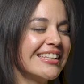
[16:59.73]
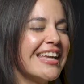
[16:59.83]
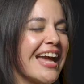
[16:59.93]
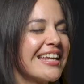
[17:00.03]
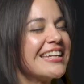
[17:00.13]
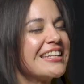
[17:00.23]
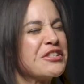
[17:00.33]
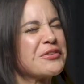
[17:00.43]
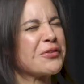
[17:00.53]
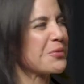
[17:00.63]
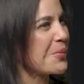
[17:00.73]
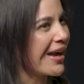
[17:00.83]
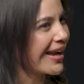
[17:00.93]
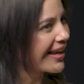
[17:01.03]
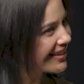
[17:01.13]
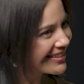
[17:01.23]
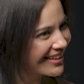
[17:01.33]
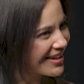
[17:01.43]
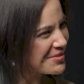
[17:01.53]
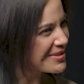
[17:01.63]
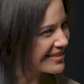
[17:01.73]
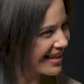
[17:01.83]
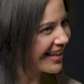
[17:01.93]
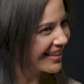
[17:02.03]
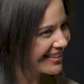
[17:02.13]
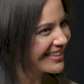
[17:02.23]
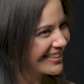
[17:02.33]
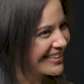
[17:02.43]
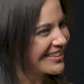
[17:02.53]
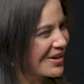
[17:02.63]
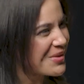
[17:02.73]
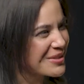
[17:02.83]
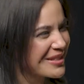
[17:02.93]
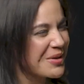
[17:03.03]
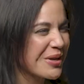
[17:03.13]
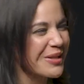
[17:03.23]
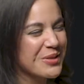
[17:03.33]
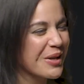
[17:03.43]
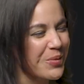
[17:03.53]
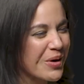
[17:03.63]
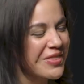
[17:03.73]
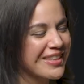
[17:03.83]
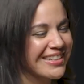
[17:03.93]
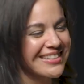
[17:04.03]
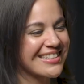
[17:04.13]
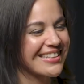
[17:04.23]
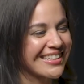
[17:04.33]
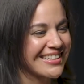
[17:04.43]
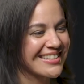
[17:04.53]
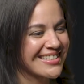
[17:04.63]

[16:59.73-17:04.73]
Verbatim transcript: get it in a different way, I would say. You know, it's like one thing to